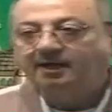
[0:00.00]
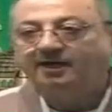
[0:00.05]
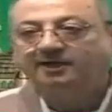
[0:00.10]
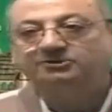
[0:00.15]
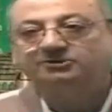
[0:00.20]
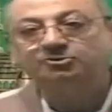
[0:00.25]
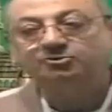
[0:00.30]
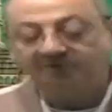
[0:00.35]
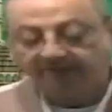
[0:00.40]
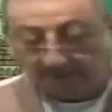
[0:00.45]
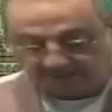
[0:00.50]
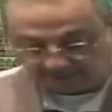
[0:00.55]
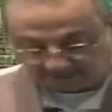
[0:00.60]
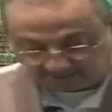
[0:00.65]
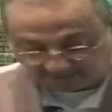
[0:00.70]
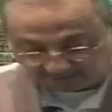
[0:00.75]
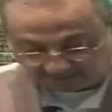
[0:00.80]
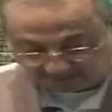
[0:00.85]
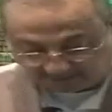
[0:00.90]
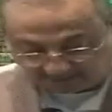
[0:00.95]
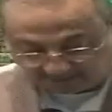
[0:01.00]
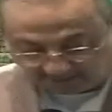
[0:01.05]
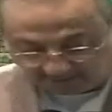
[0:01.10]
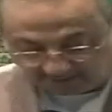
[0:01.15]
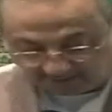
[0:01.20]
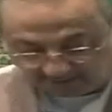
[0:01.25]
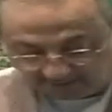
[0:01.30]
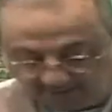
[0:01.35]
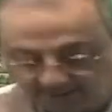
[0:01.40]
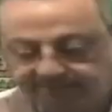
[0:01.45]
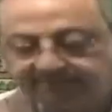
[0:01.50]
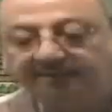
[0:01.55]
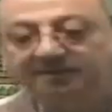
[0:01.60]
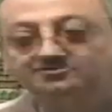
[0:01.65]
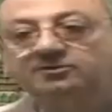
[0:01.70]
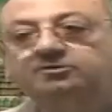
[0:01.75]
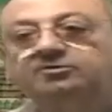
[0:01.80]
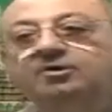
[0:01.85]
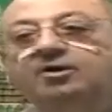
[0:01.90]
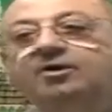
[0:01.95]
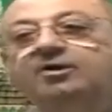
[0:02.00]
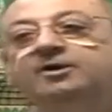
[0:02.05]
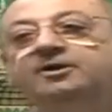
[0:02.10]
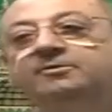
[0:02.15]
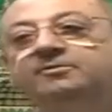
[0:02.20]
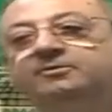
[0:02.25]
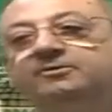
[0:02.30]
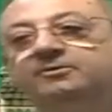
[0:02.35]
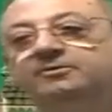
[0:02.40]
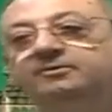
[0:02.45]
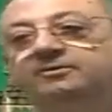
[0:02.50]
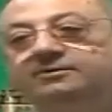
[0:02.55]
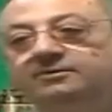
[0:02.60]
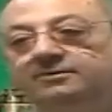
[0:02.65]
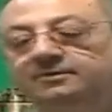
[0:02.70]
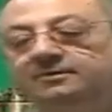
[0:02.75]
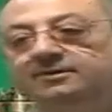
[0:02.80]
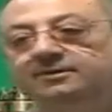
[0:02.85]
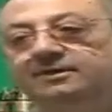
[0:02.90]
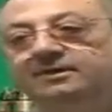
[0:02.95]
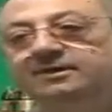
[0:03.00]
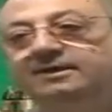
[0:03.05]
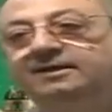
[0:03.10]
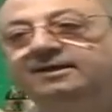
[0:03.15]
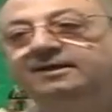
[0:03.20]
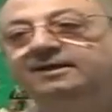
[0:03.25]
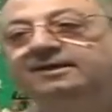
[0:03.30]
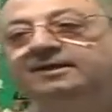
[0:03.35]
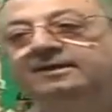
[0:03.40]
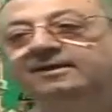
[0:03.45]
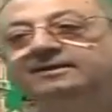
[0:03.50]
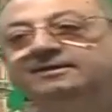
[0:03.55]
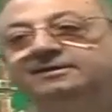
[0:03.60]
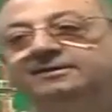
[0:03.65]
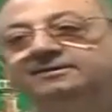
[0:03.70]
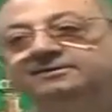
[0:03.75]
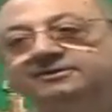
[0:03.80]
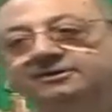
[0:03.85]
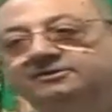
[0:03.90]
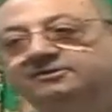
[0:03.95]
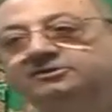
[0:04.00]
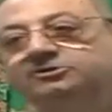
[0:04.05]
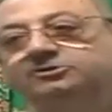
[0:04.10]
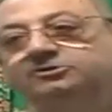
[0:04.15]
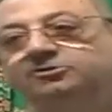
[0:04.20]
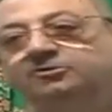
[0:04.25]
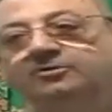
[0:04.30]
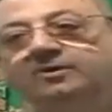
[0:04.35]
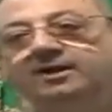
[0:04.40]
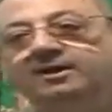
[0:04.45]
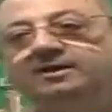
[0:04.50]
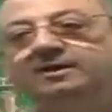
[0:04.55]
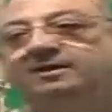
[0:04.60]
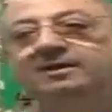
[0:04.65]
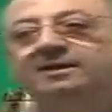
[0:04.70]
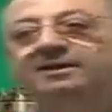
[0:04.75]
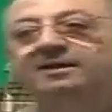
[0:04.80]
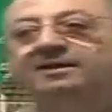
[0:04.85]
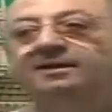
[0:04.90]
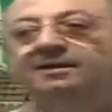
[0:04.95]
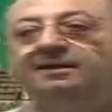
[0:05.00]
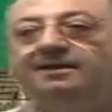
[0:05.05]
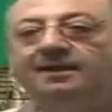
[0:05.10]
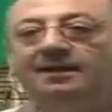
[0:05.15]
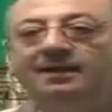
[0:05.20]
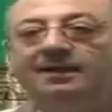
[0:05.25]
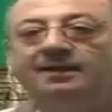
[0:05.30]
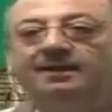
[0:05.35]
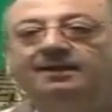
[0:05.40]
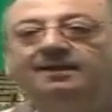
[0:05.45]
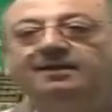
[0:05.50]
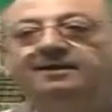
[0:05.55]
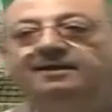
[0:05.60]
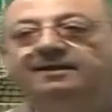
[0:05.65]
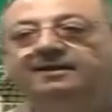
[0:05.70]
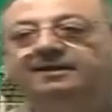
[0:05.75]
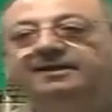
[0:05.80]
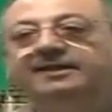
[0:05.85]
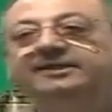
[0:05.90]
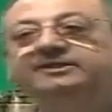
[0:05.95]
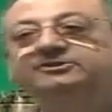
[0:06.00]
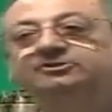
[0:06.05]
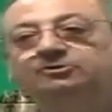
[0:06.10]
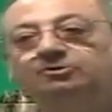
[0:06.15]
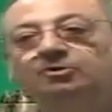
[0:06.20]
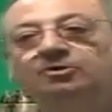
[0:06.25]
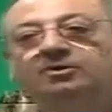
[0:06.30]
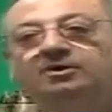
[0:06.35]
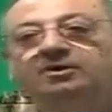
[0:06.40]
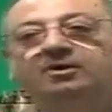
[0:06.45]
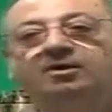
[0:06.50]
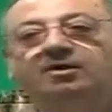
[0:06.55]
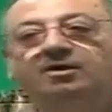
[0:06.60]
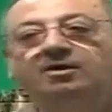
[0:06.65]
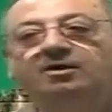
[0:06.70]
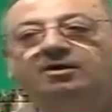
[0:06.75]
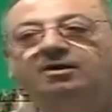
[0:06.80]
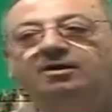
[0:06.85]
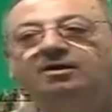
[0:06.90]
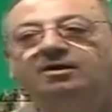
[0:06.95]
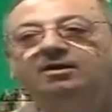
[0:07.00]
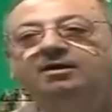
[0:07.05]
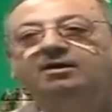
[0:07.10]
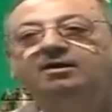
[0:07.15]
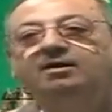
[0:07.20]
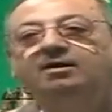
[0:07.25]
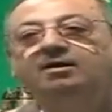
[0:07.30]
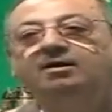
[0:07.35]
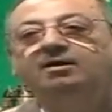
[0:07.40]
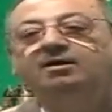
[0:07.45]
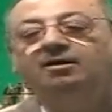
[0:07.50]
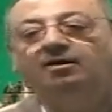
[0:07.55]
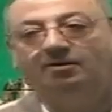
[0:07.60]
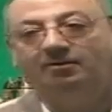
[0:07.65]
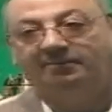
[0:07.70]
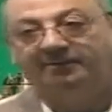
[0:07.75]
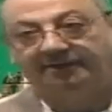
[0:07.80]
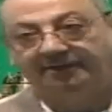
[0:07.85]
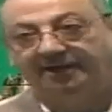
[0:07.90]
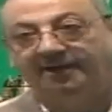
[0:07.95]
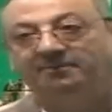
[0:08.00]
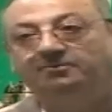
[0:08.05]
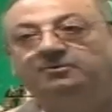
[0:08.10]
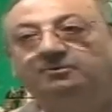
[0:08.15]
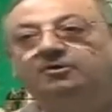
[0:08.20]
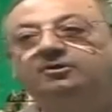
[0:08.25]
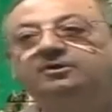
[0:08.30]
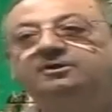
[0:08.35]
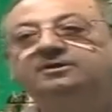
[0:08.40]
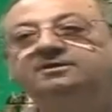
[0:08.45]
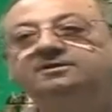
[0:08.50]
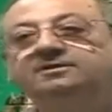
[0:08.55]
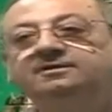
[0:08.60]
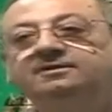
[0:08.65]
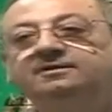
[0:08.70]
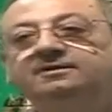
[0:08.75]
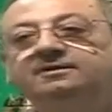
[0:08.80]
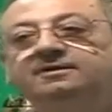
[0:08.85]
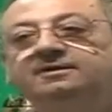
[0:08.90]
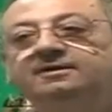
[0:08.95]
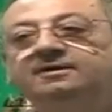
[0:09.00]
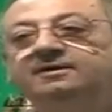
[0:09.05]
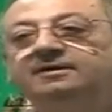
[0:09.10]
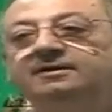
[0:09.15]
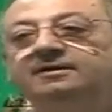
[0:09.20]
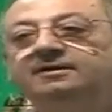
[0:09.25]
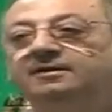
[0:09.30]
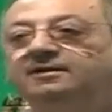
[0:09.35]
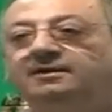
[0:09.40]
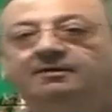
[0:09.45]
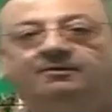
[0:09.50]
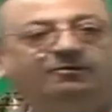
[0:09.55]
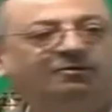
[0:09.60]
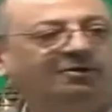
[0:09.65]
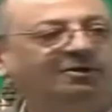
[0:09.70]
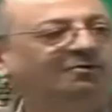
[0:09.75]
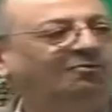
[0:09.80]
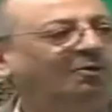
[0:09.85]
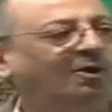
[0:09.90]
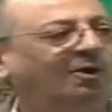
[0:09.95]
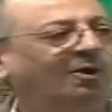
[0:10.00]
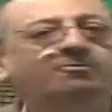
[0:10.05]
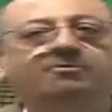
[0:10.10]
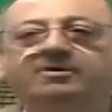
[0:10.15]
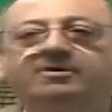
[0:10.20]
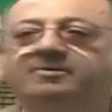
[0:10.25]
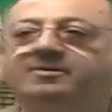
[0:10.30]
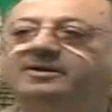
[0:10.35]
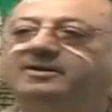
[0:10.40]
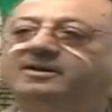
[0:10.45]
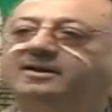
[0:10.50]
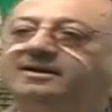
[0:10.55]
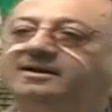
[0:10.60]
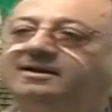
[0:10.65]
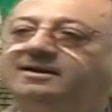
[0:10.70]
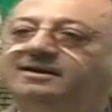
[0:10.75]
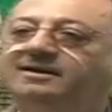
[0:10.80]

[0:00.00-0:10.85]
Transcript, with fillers: Hasuna hadat talibu. This student uh, is good or became good. In what way, brother?